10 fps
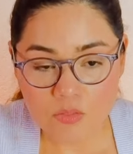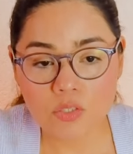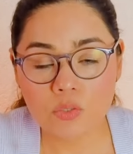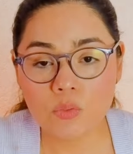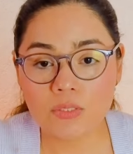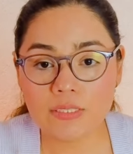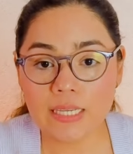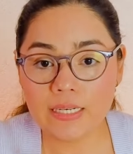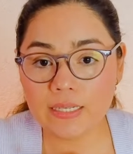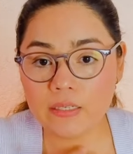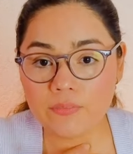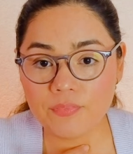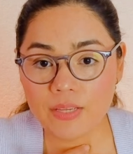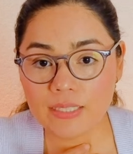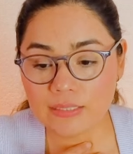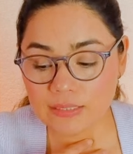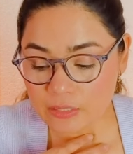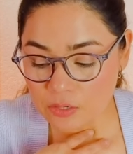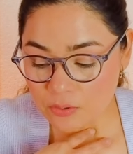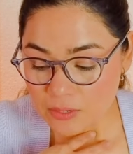to sit in your feelings
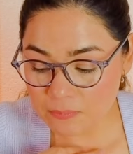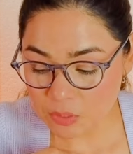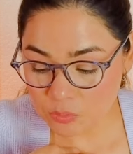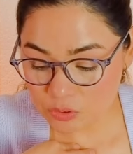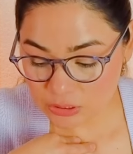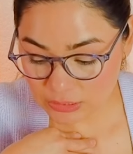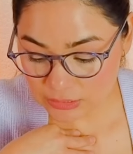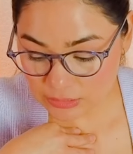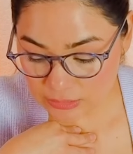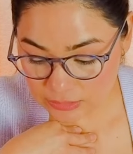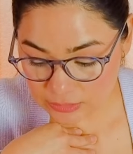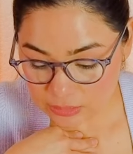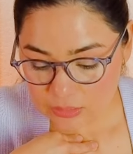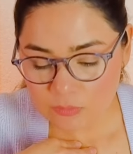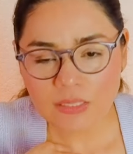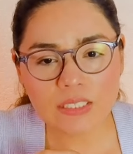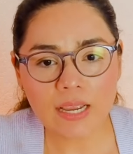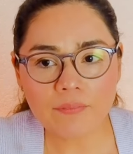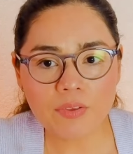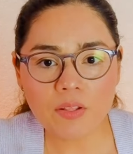and your emotions, which
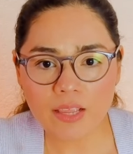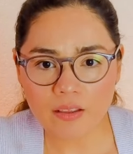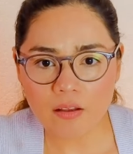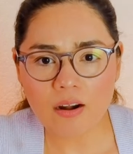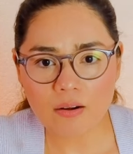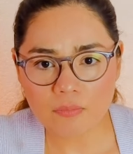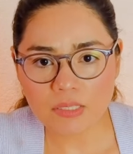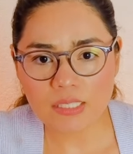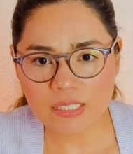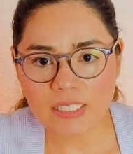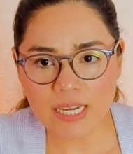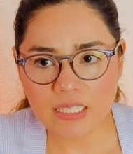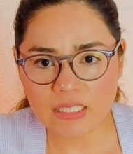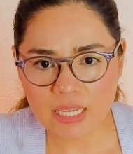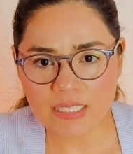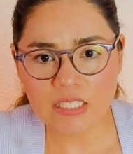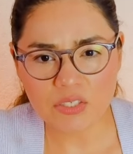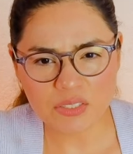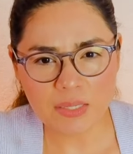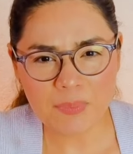I feel like are intense, guys.
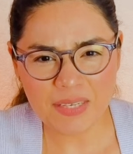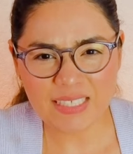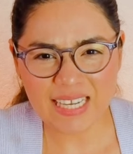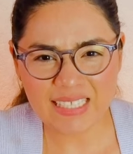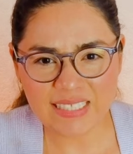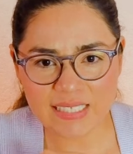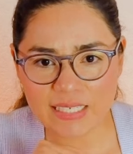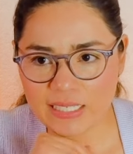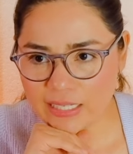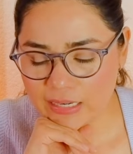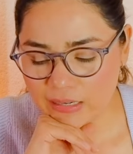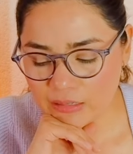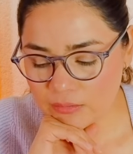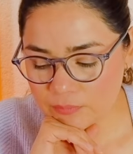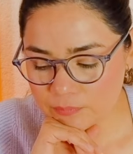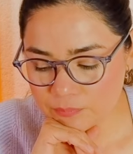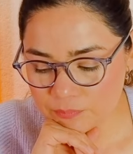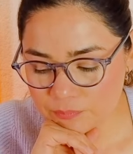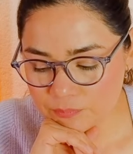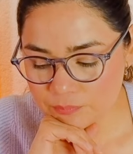There's some intensity here,
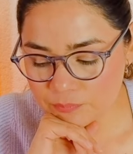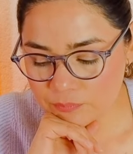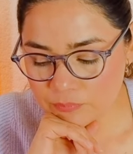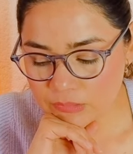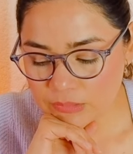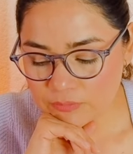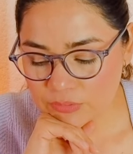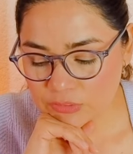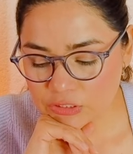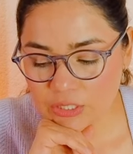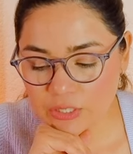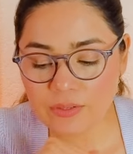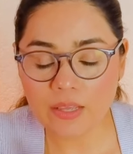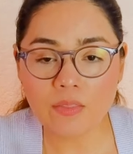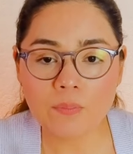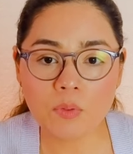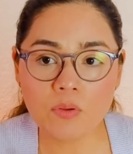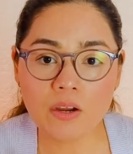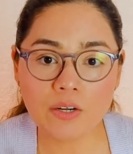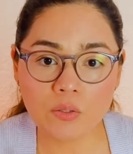for sure. Now, the moon
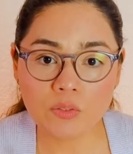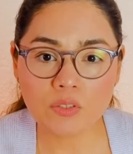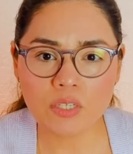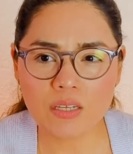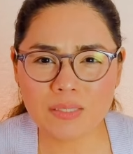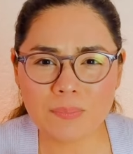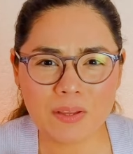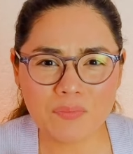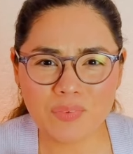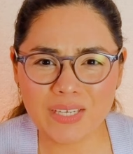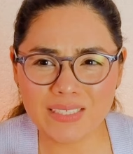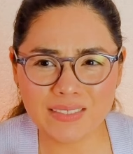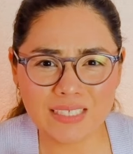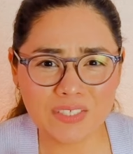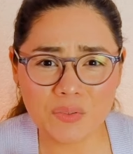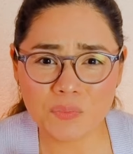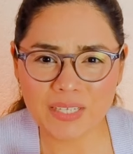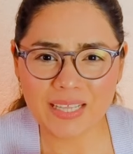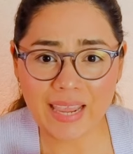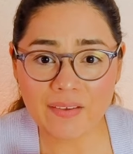card also talks about feelings that don't
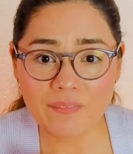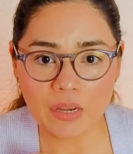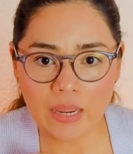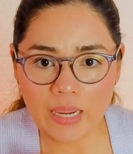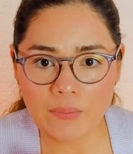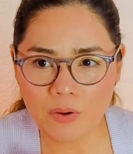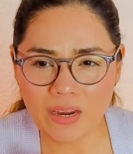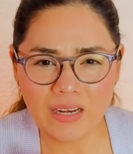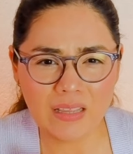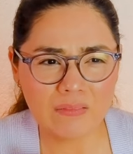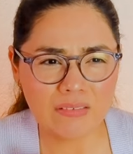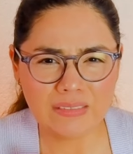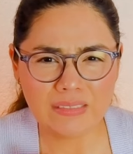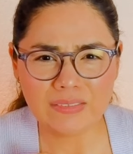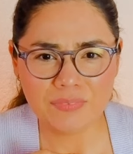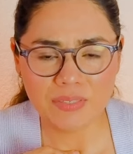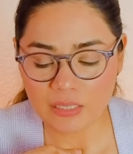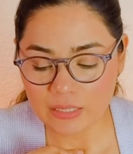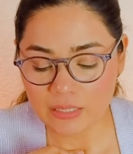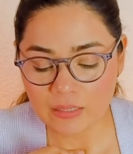really have a name, right? Like, what is this
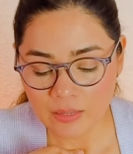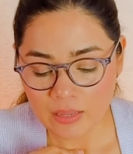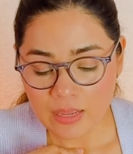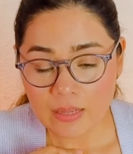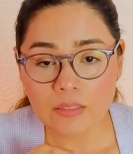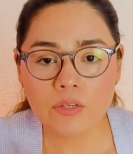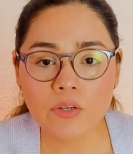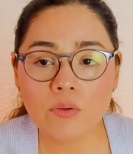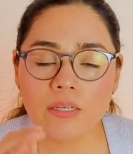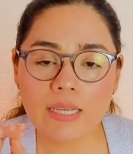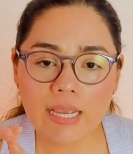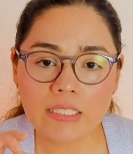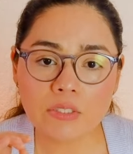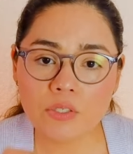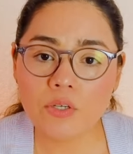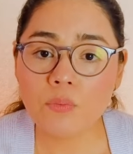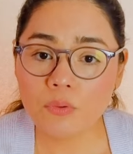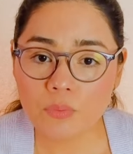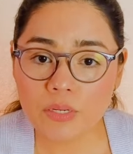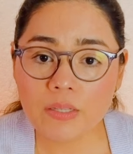feeling? You know, guys, you know
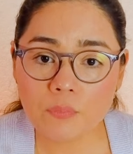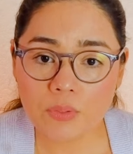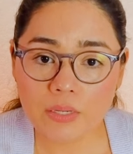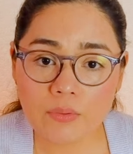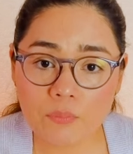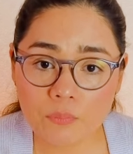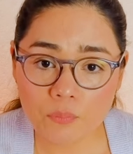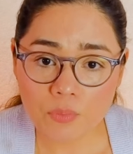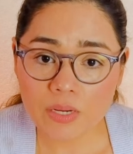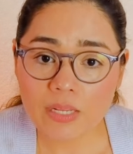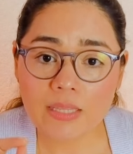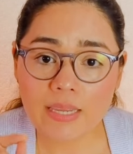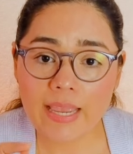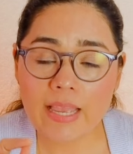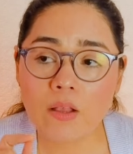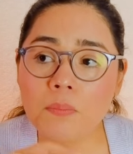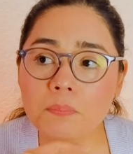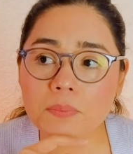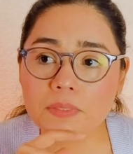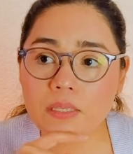what really, really, really
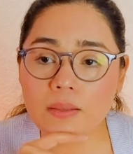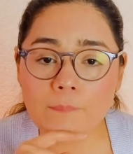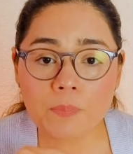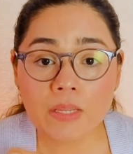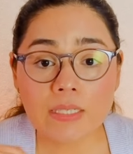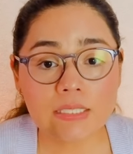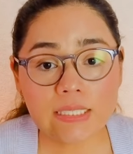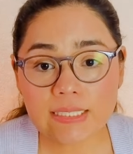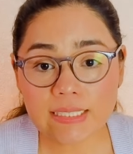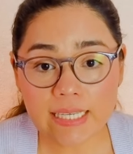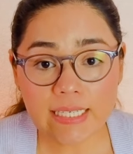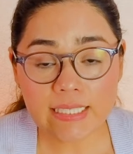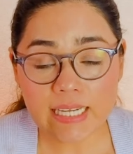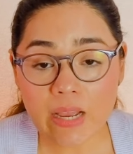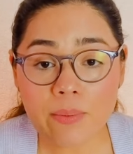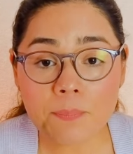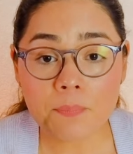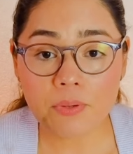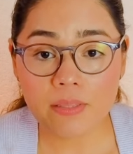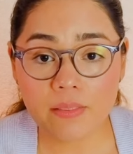helps? Just sitting down and
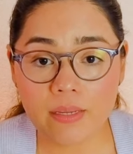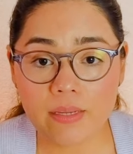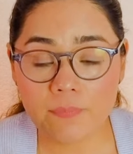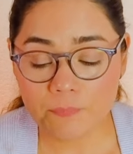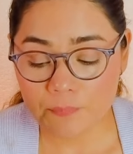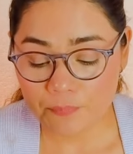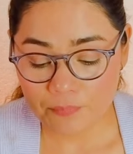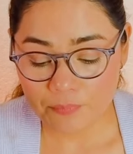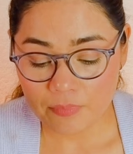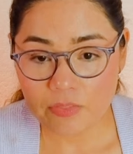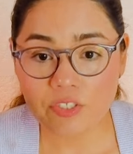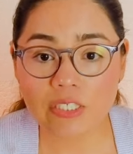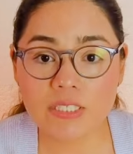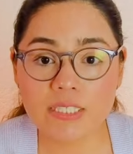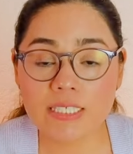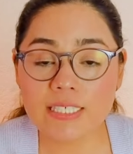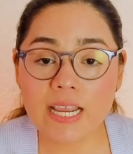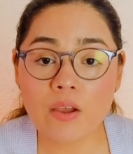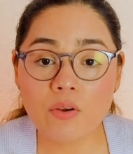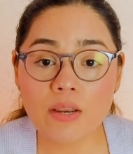breathing. Just sit
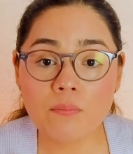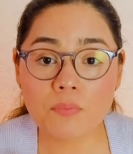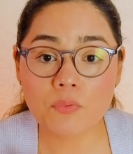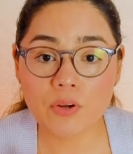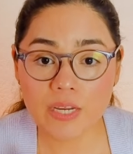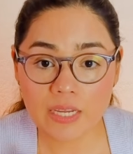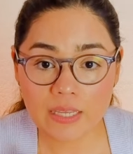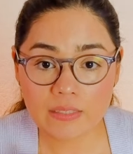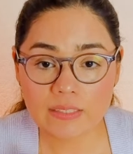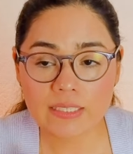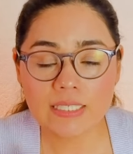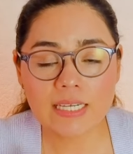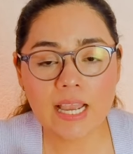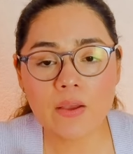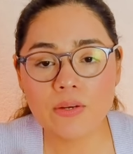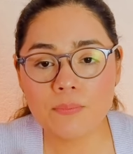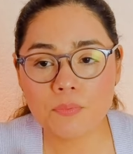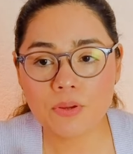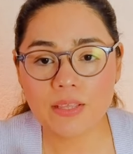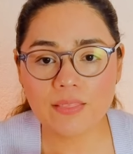down and breathe. Sit down and
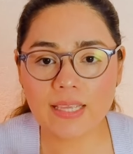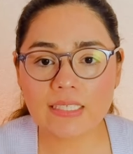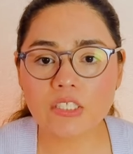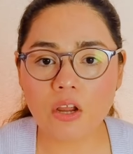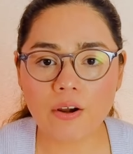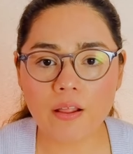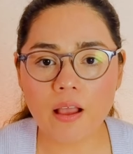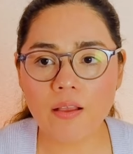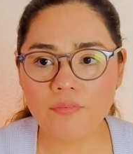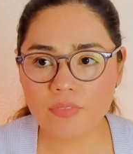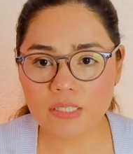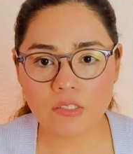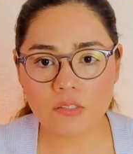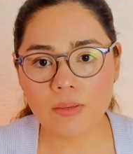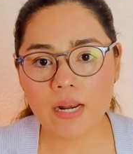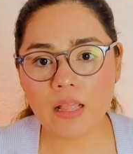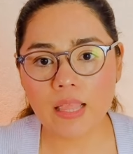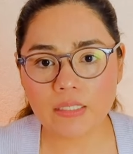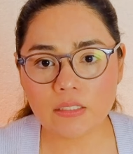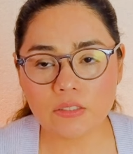breathe. Like, start off, this is what I
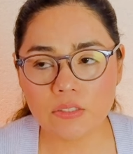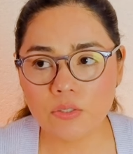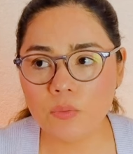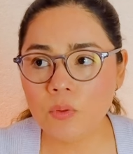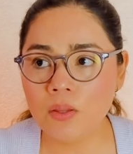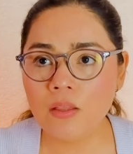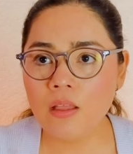like to do.